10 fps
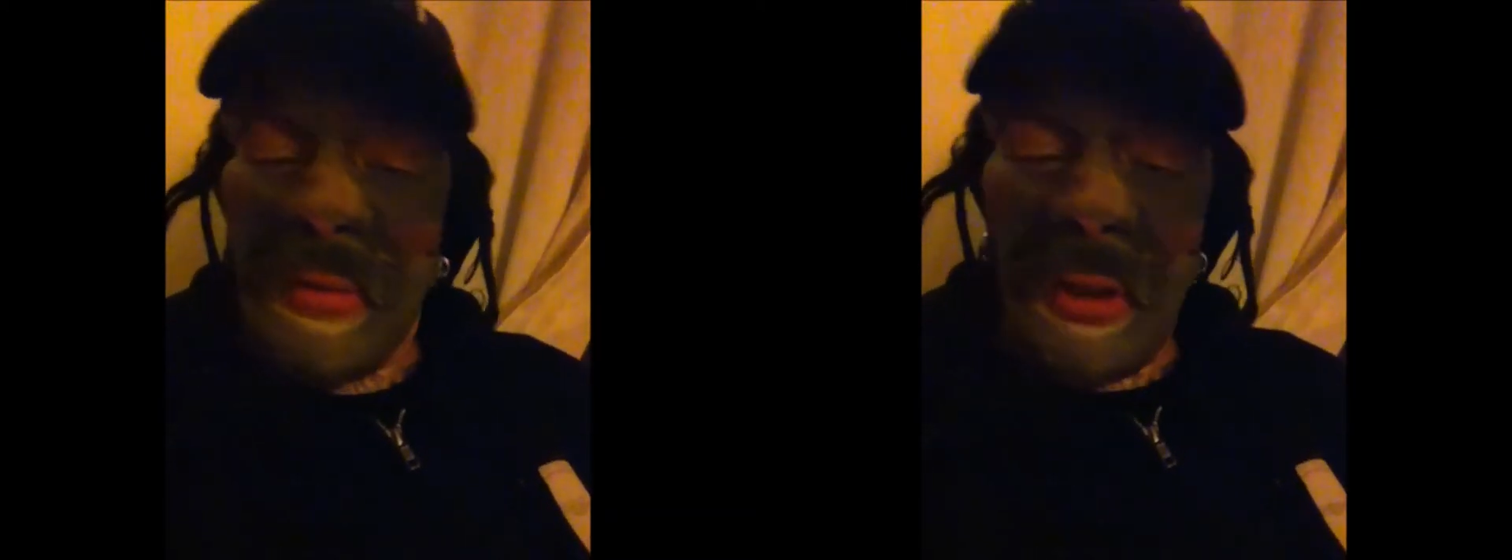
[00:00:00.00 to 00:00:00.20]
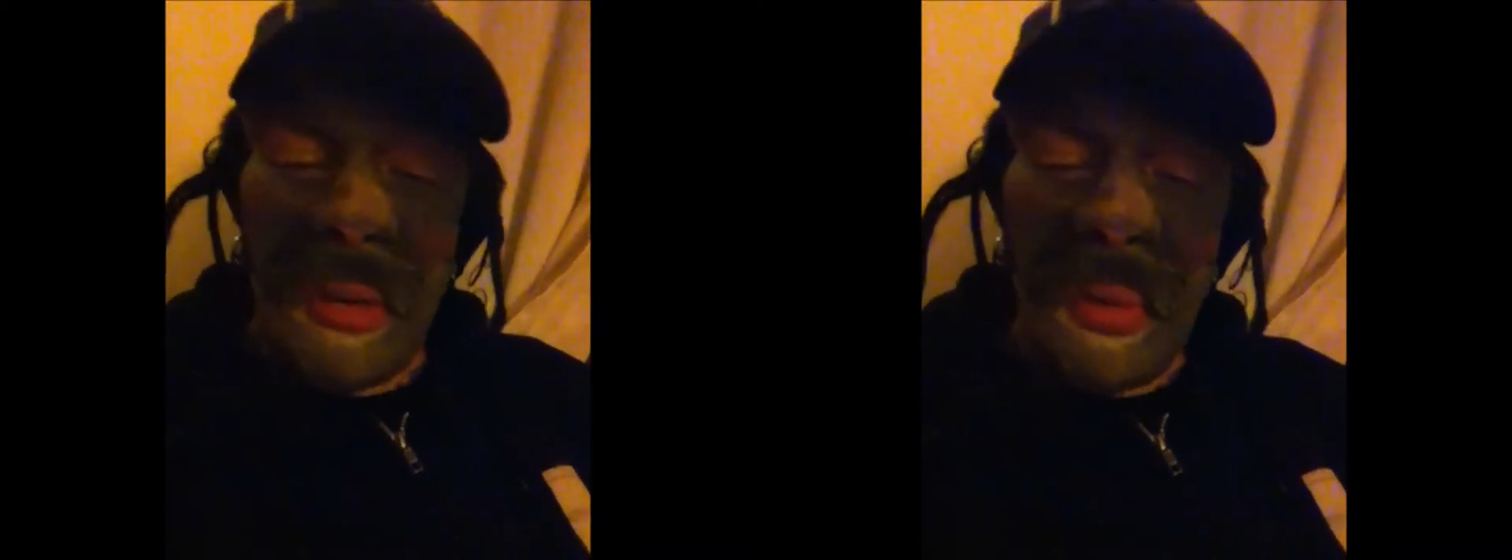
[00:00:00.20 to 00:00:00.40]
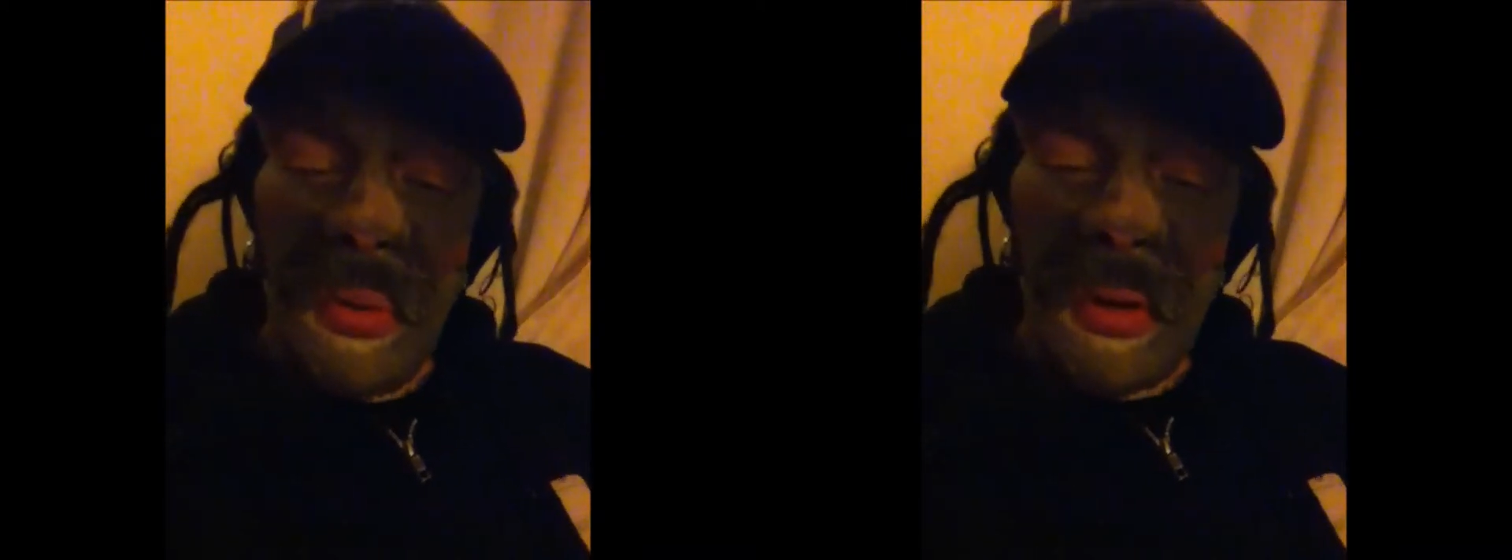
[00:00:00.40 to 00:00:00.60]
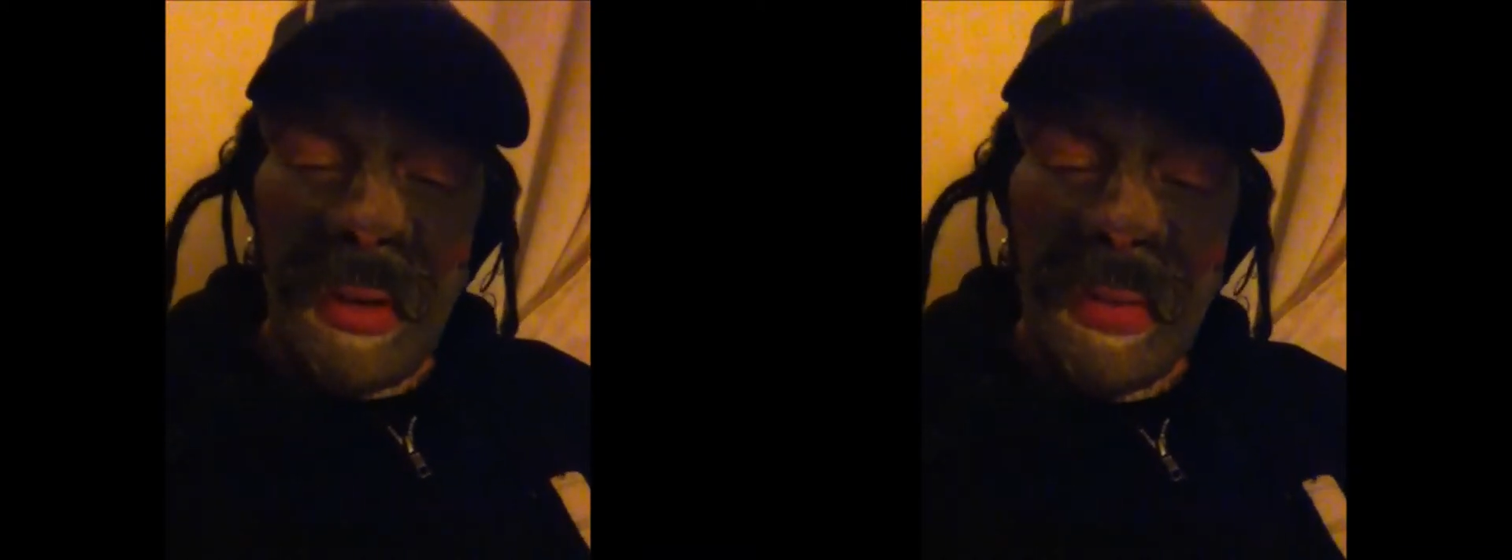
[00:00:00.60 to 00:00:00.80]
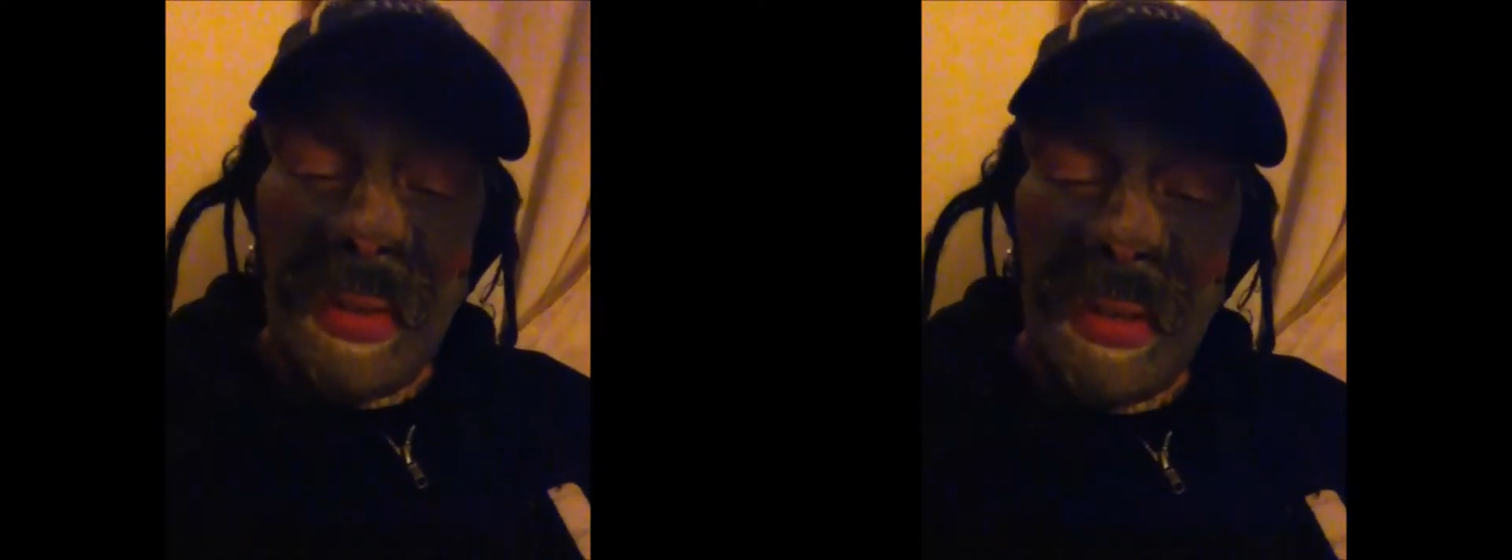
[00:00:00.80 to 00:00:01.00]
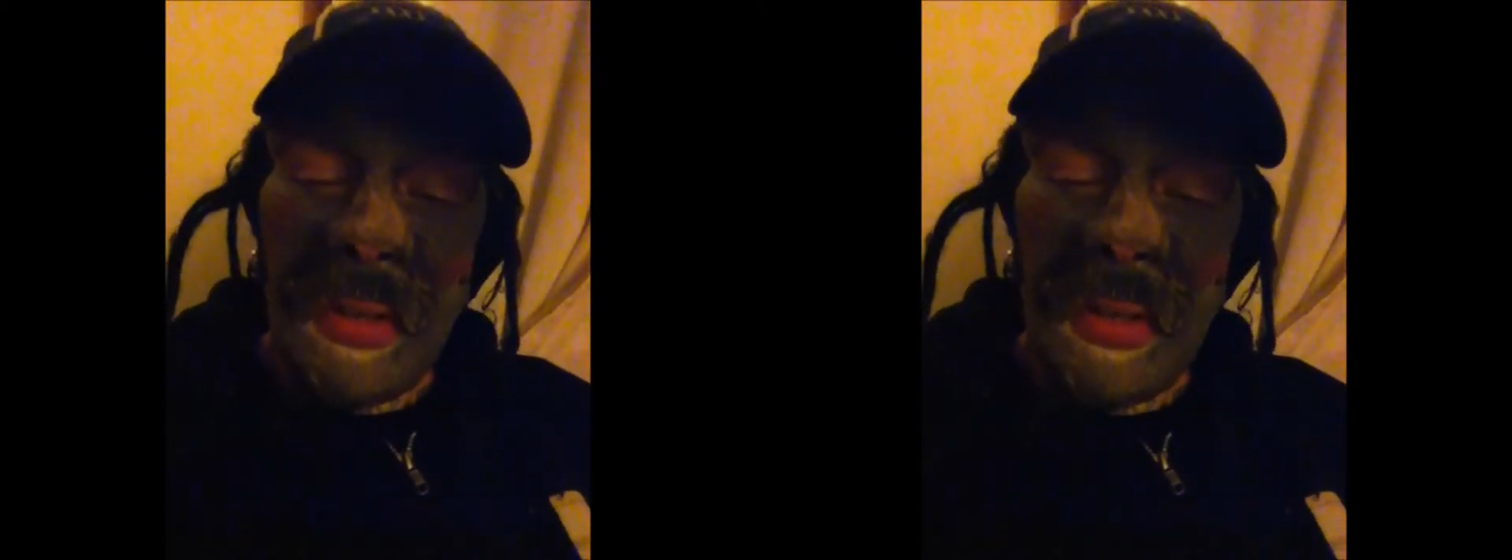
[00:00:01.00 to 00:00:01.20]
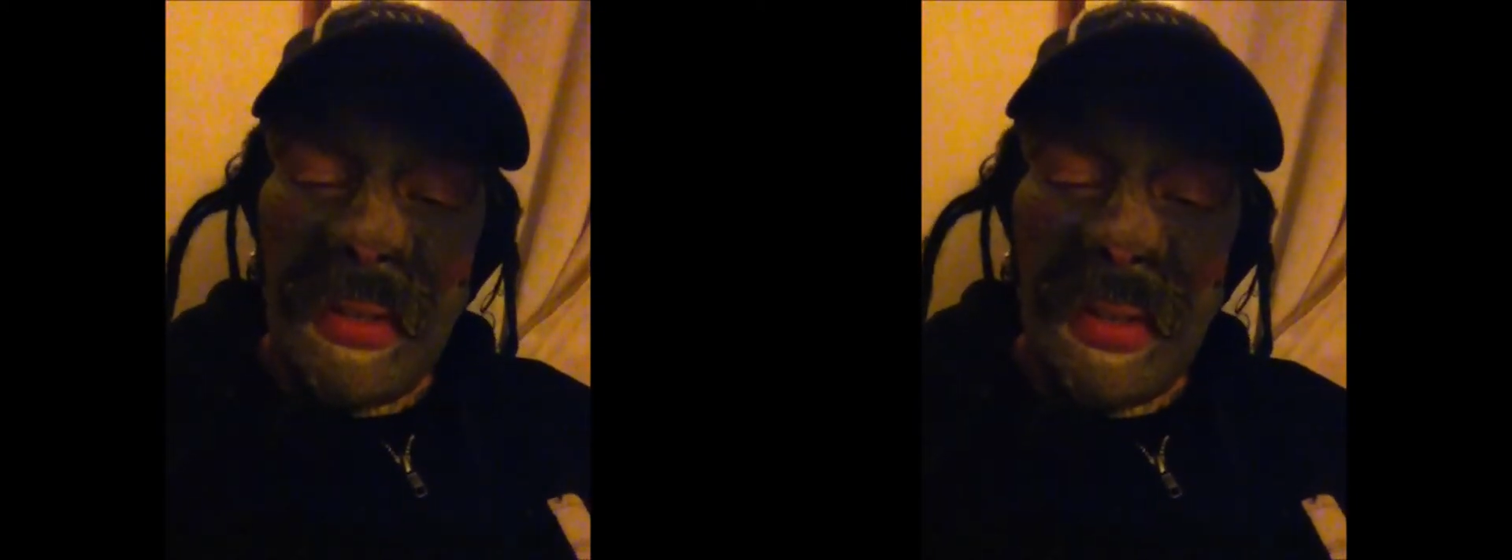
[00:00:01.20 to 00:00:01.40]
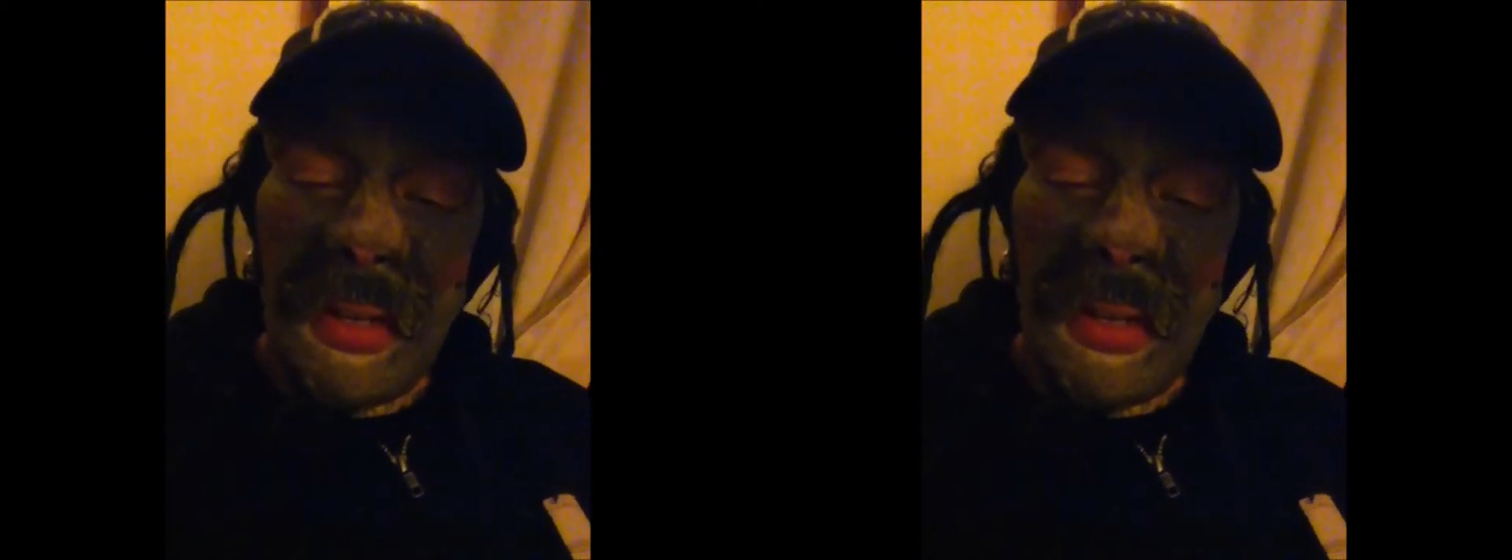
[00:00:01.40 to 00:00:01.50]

Talk about what I feel like is